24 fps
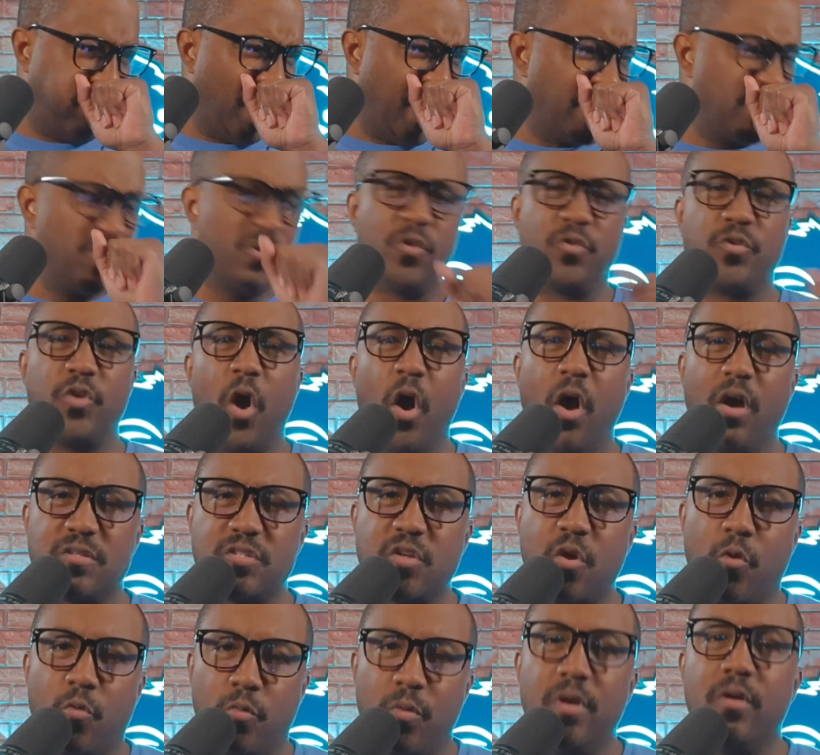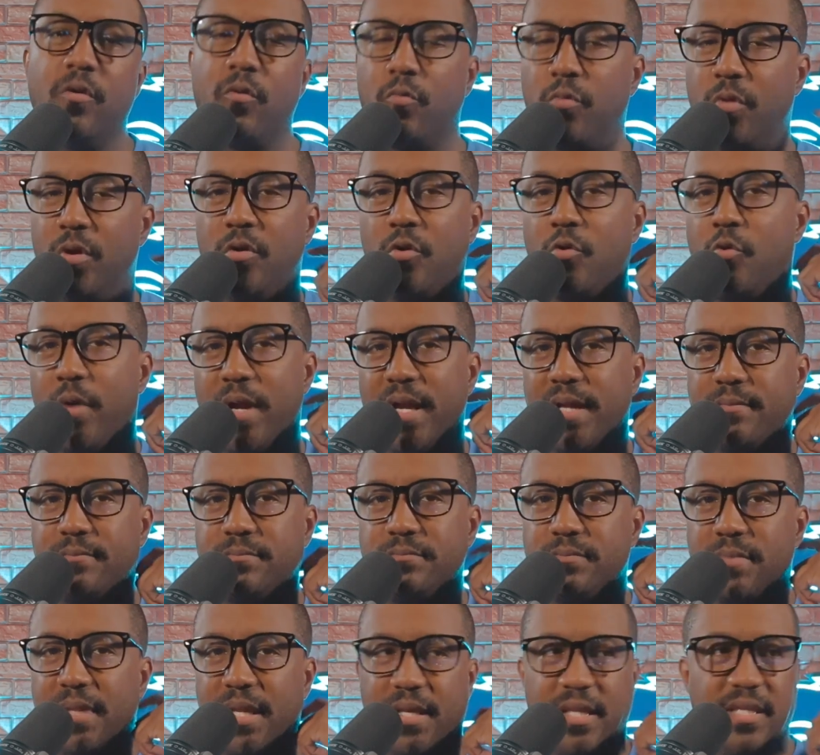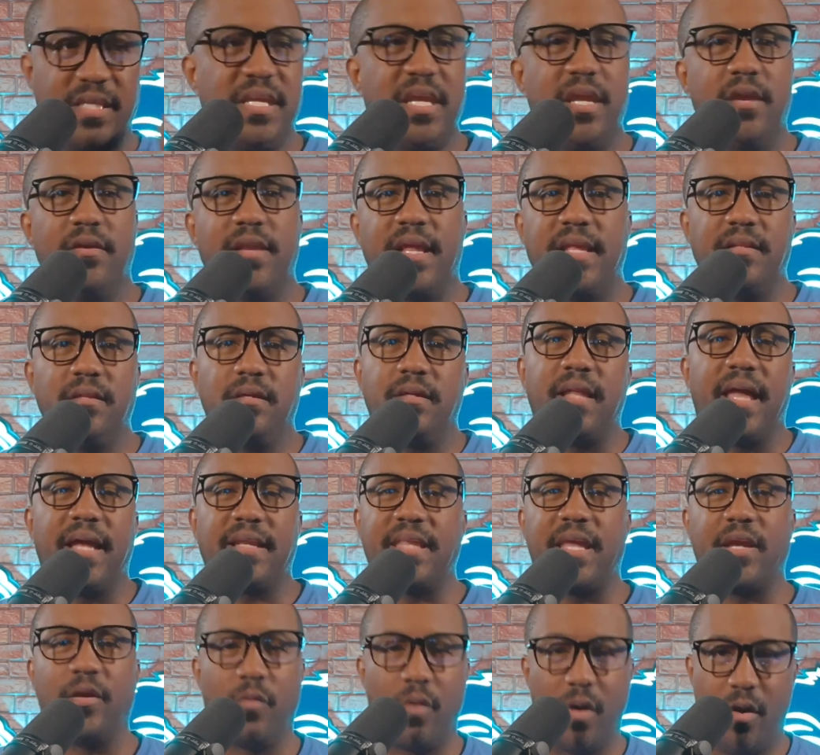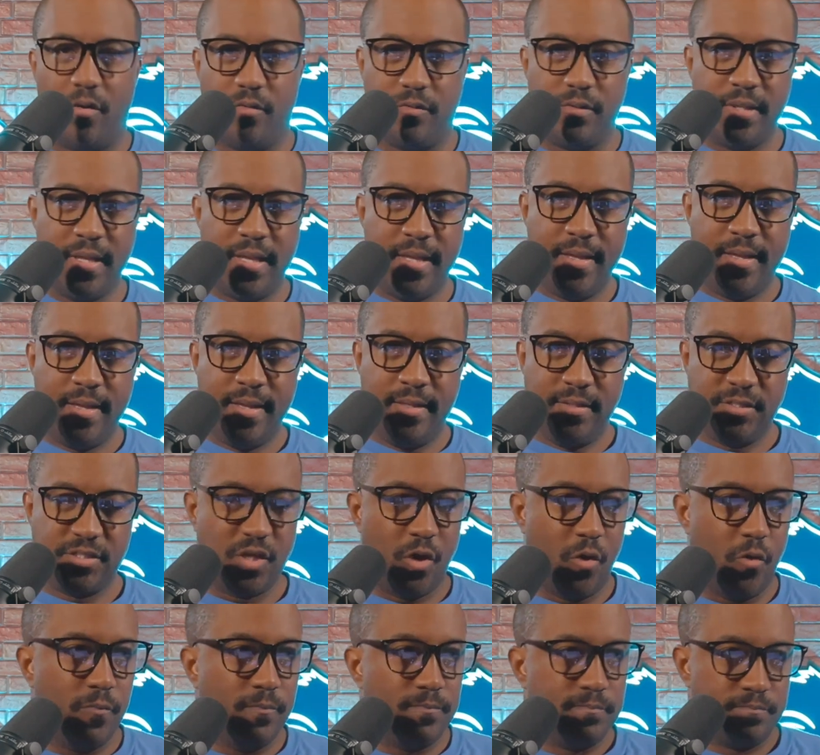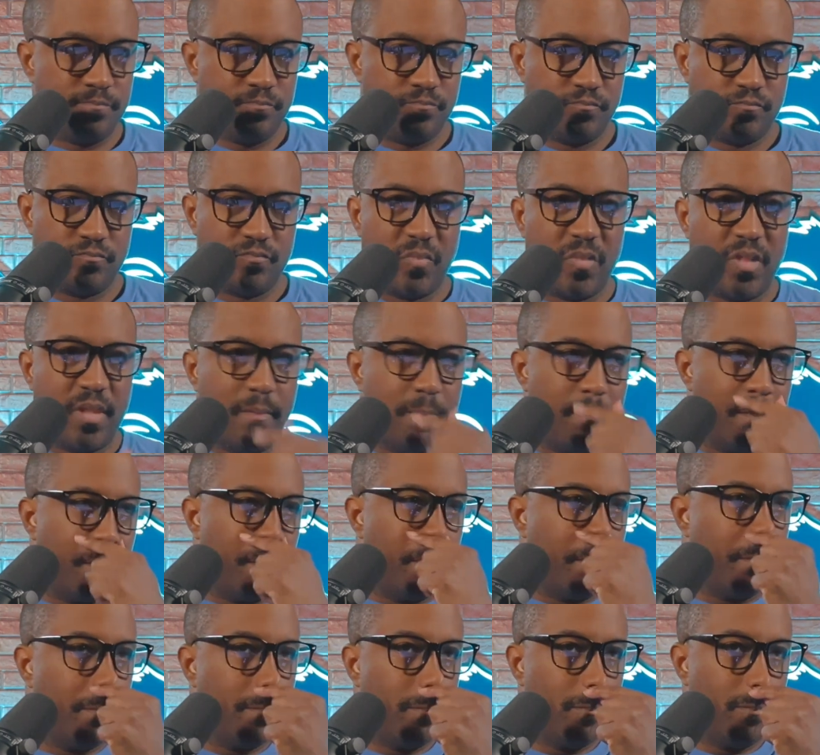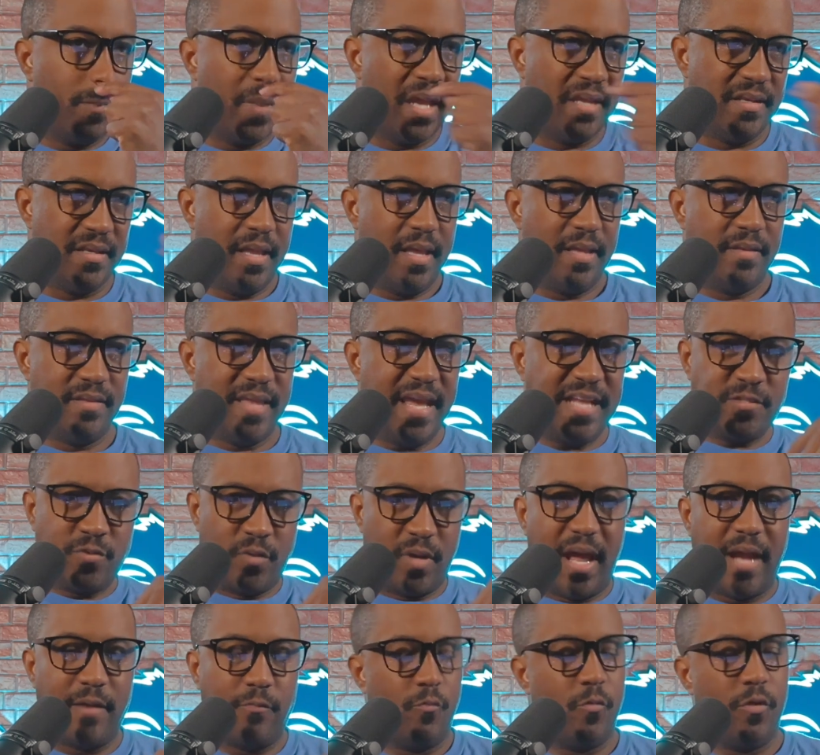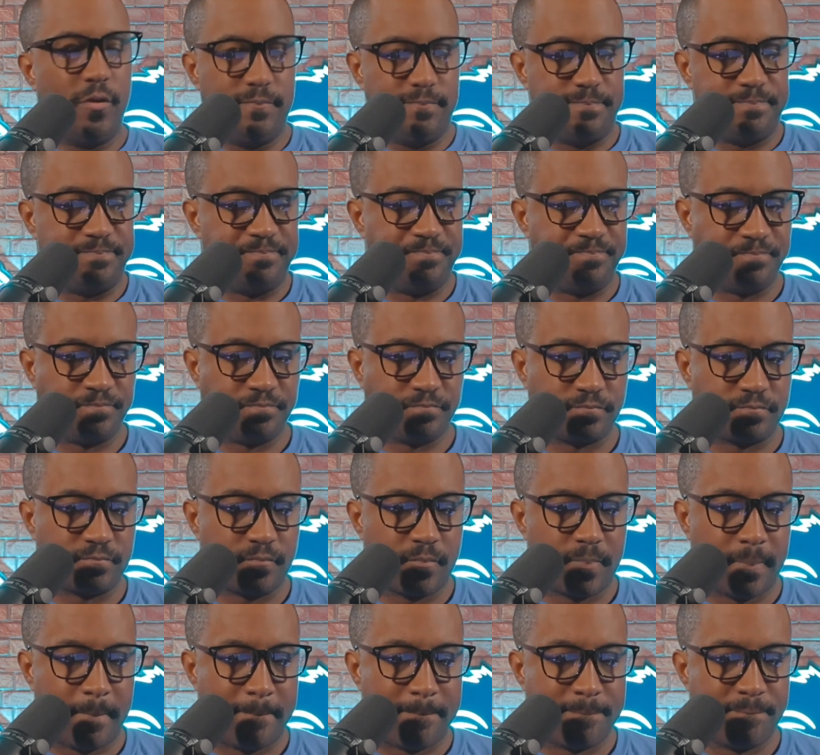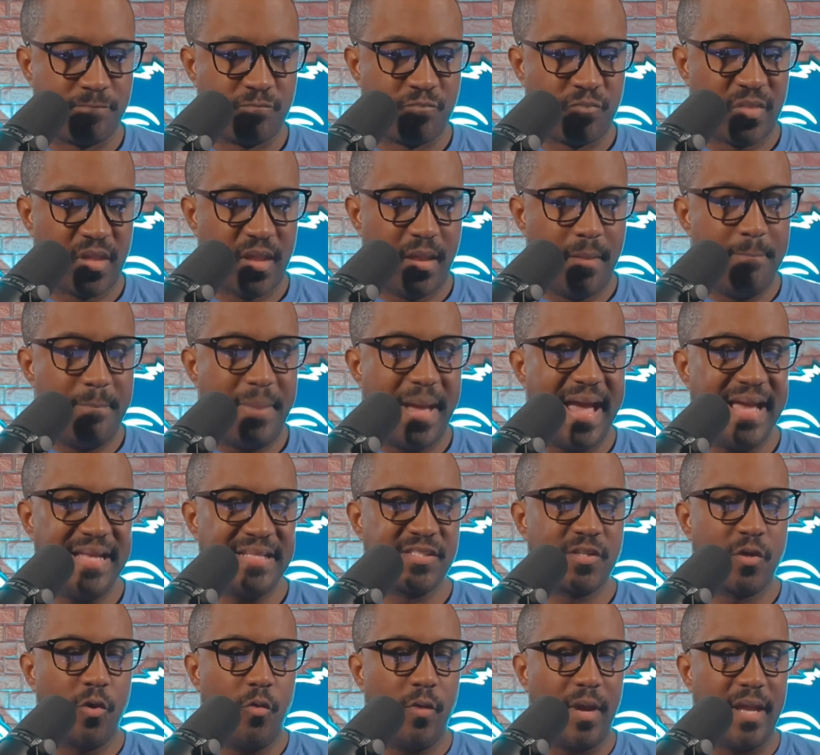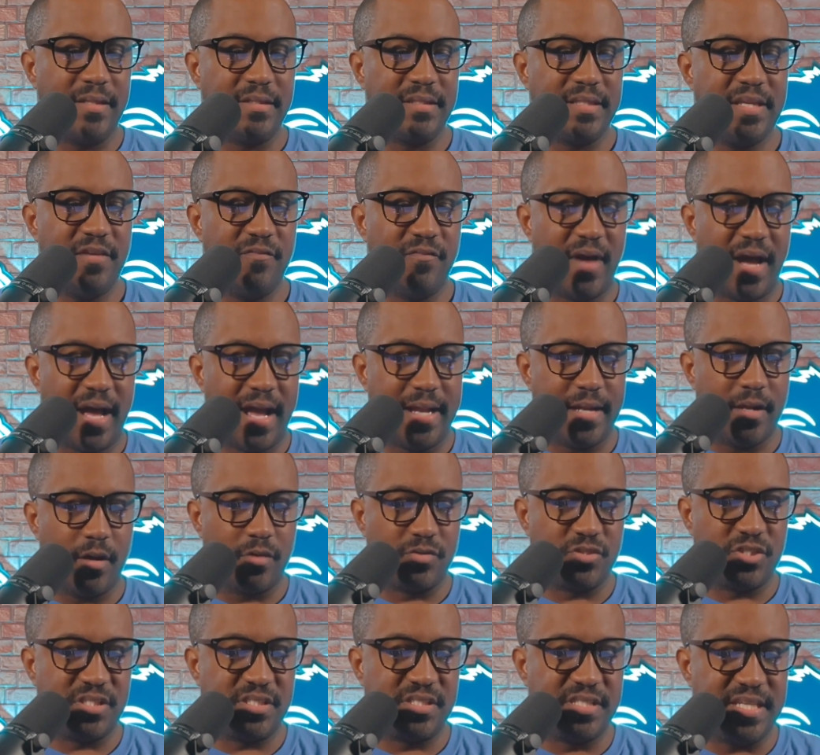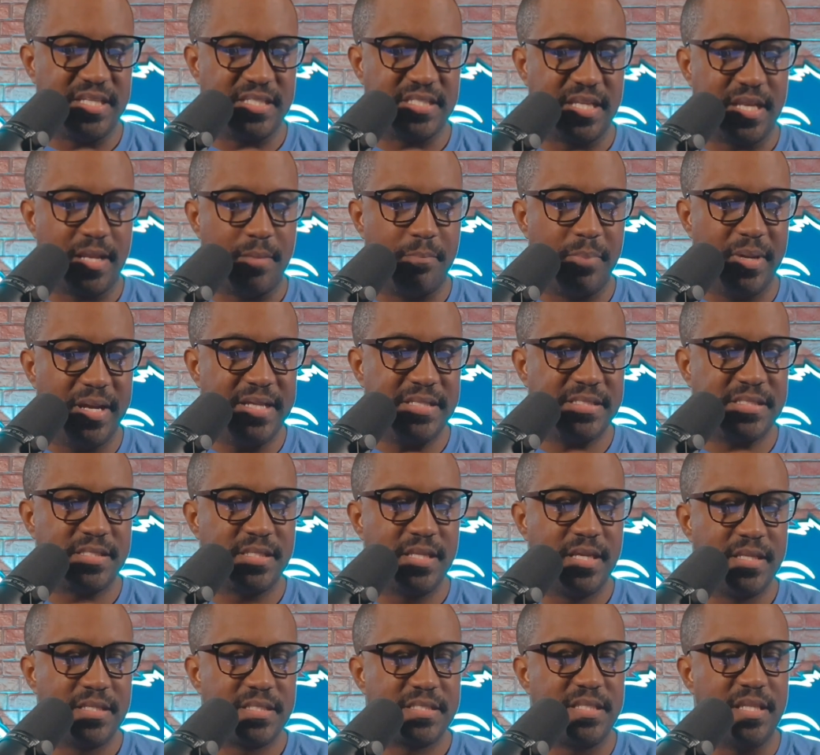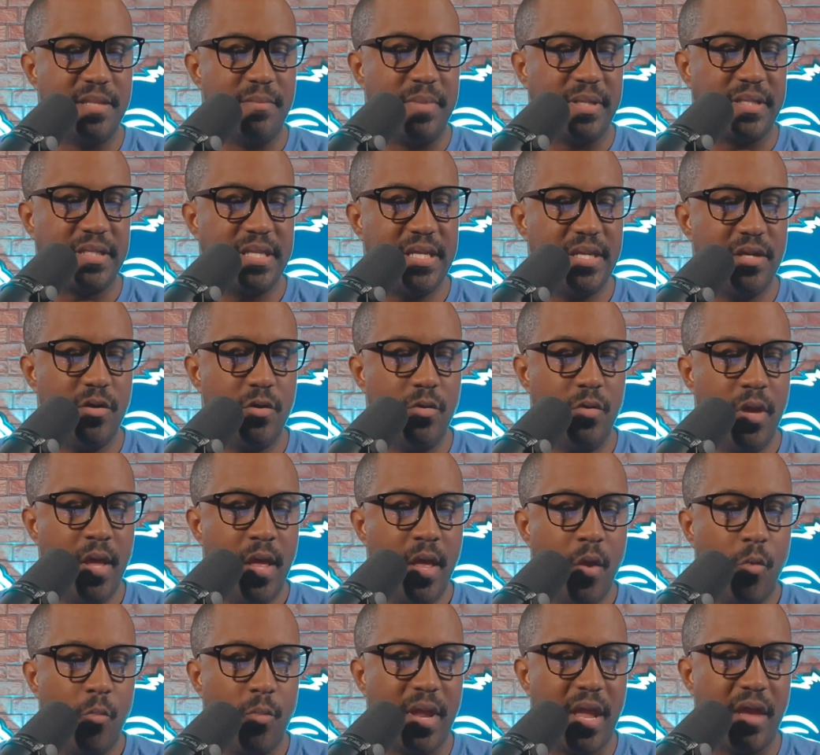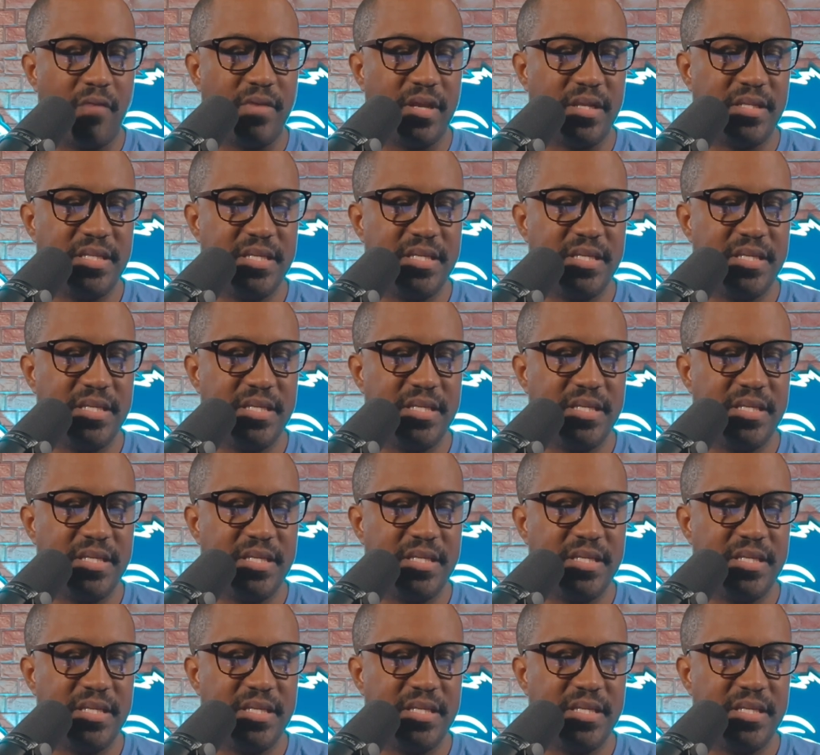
because, dogs go real quick. In a year, they look like they grown. So, and that's what I want. Pascal and Levi are just decent at best. Slim McNeil, we